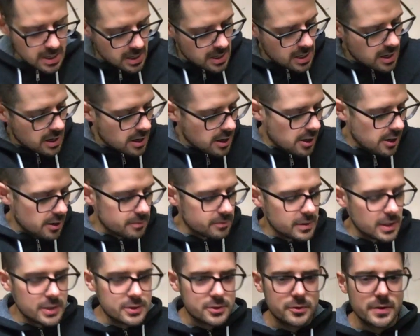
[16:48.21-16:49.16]

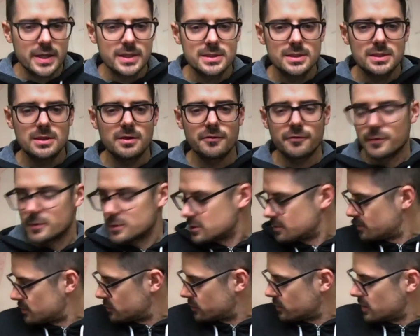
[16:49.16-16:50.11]
And so that's the difference
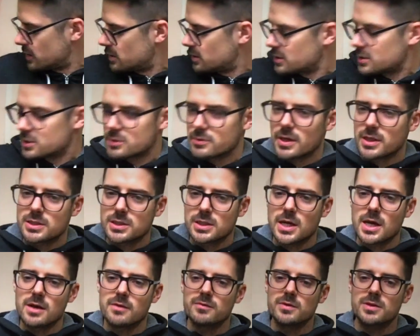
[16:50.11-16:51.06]
between the stretch
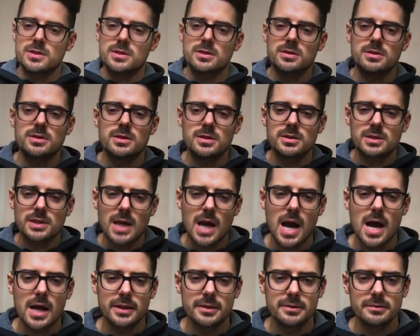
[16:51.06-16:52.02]
canvases is
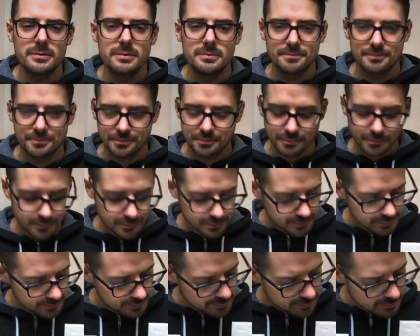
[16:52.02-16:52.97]
cotton
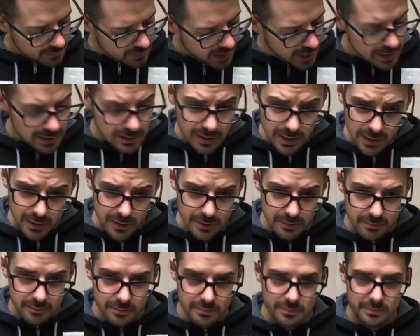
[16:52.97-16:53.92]
and
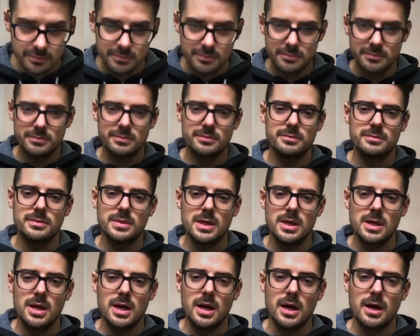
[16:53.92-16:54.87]
linen.
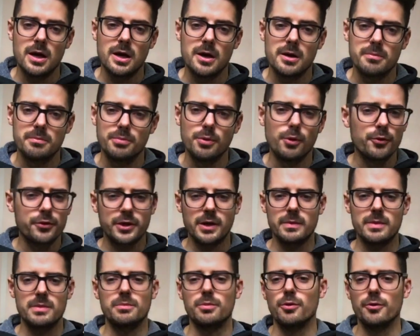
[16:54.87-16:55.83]
Both come
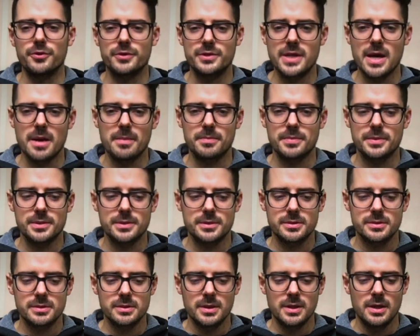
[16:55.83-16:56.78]
in both depths.
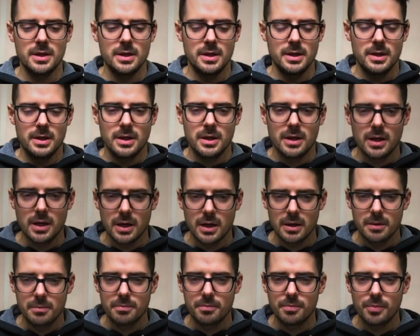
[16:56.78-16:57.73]

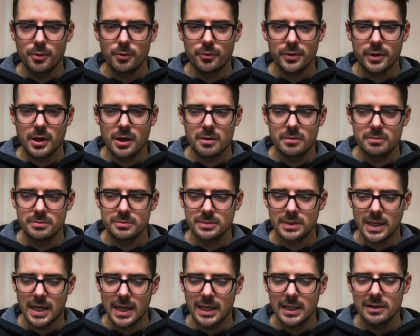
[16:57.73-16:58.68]
Both come
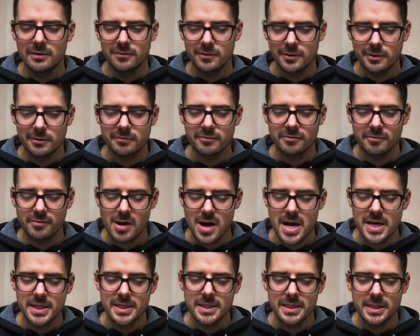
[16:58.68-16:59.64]
kind of in a
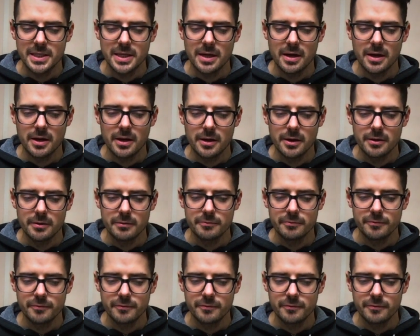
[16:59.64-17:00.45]
variety of